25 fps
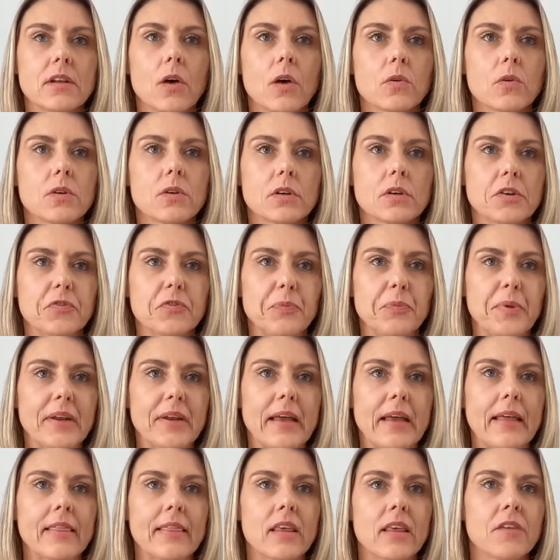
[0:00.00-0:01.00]
local
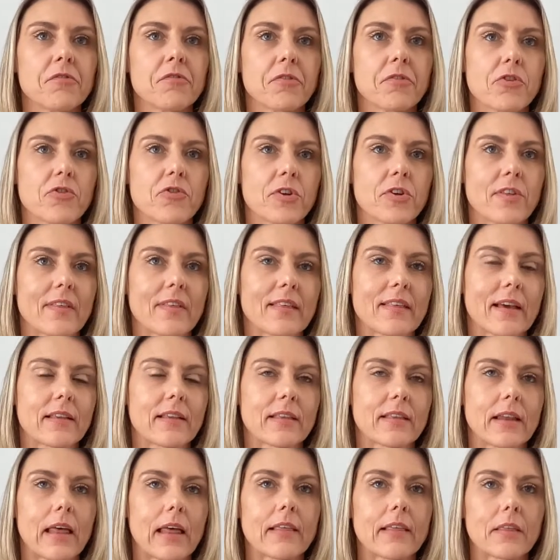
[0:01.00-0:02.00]
government and the infrastructure
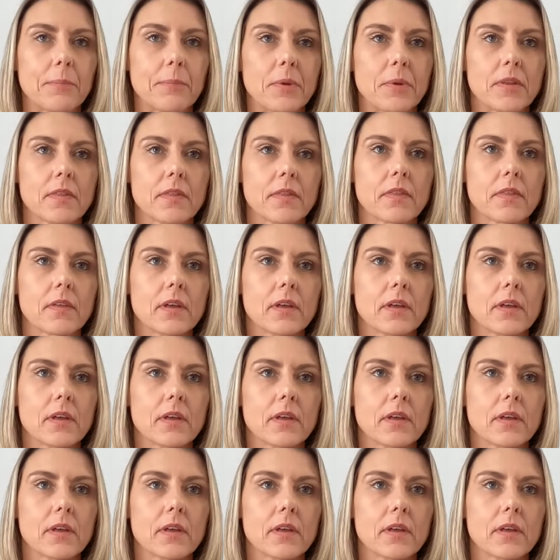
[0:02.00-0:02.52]
sector last month.